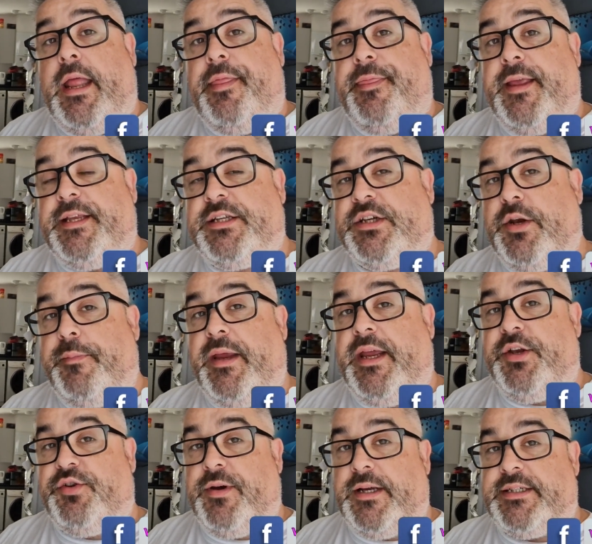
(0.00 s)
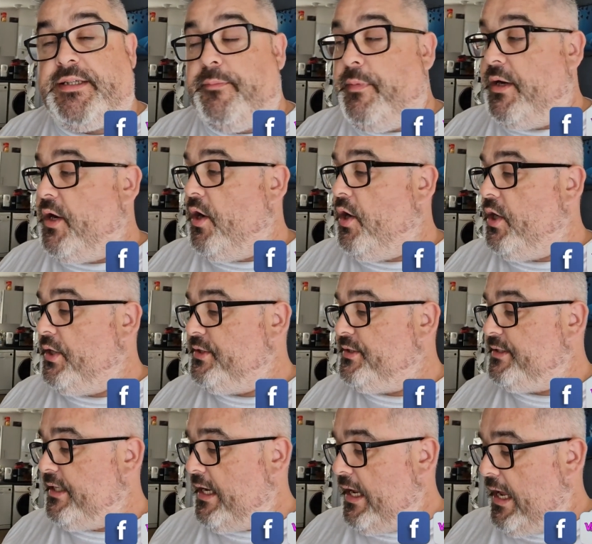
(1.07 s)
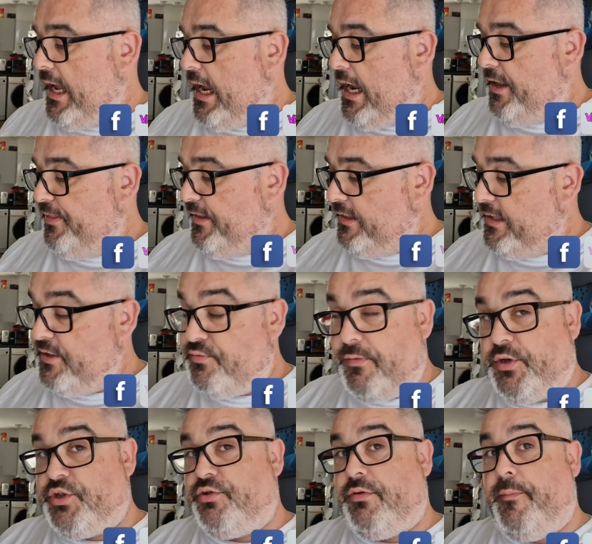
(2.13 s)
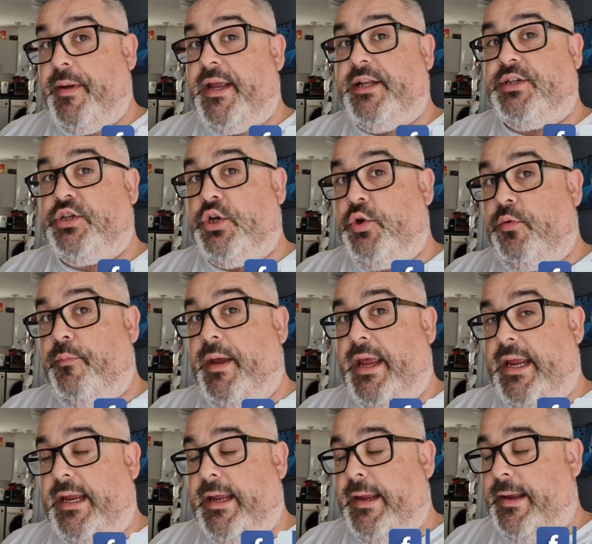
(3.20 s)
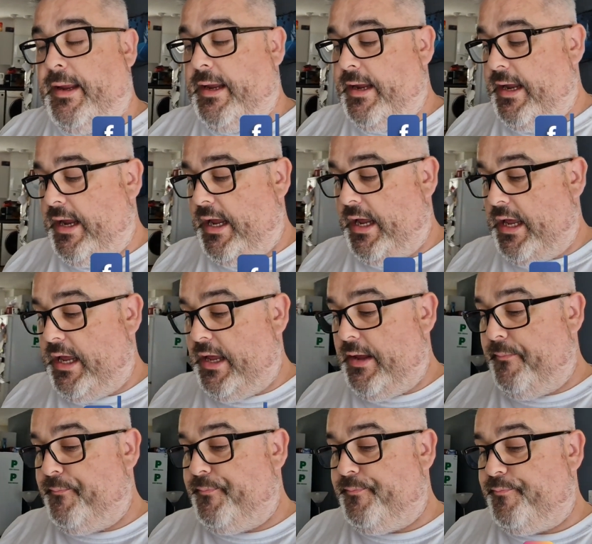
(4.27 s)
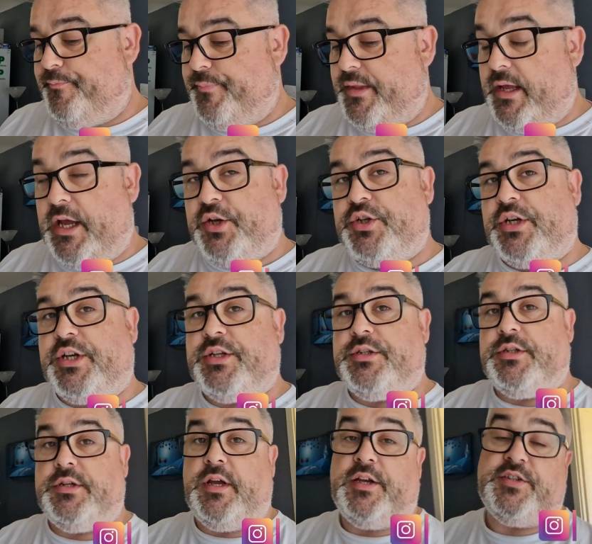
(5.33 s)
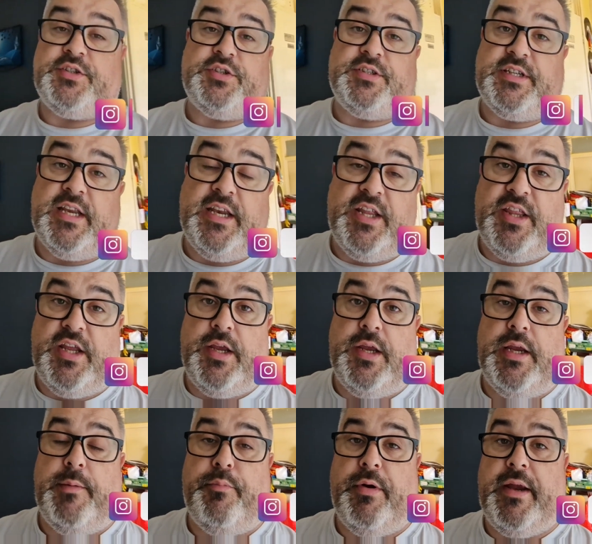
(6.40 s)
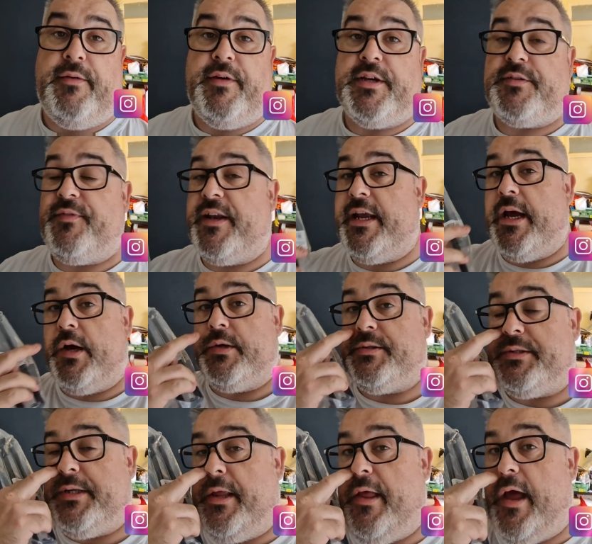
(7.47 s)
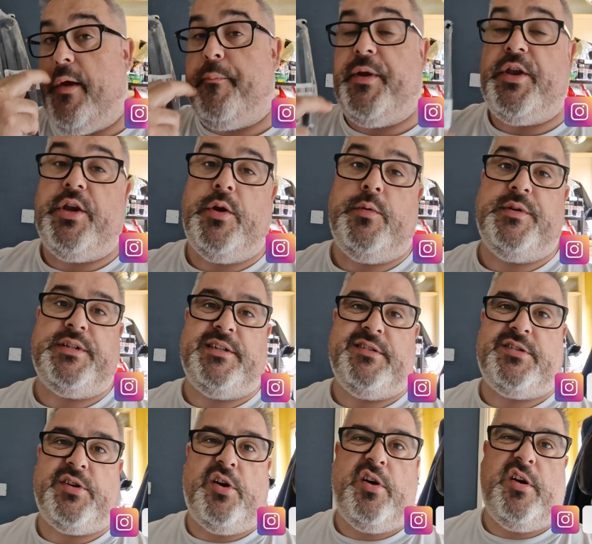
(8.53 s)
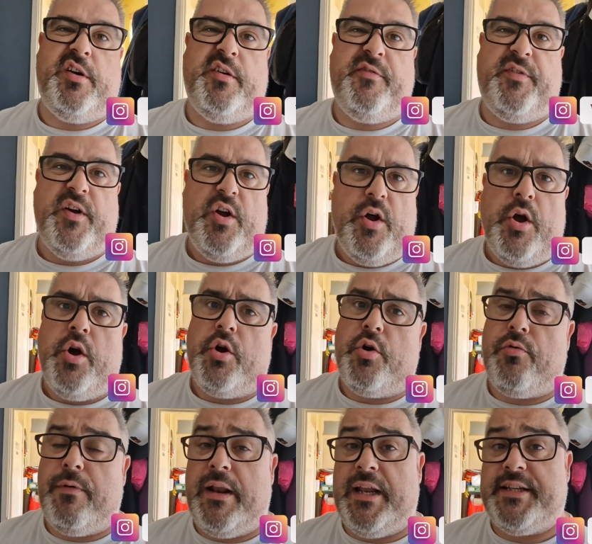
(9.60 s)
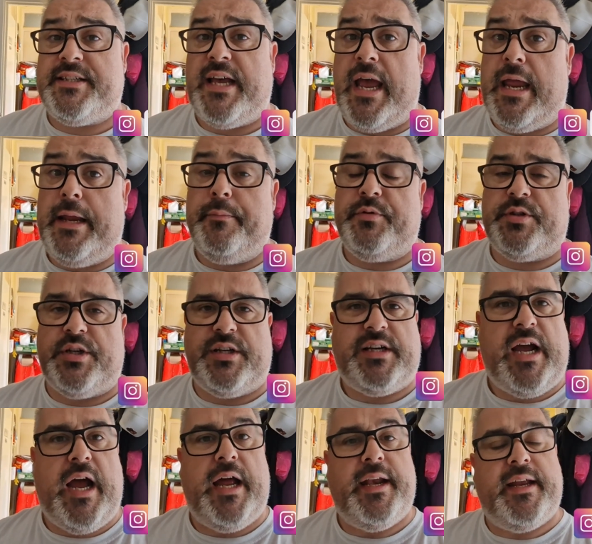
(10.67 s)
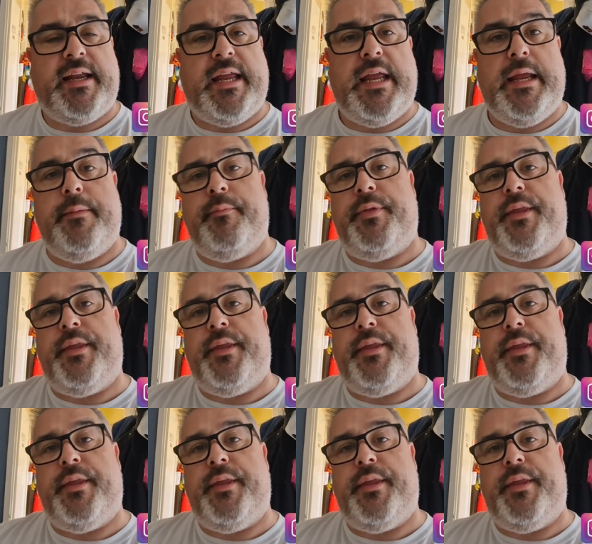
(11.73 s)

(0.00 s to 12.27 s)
This is going to be interesting because I think these rods are a bit too big. As seen in the previous videos, I've been using sort of Gorilla tape to kind of keep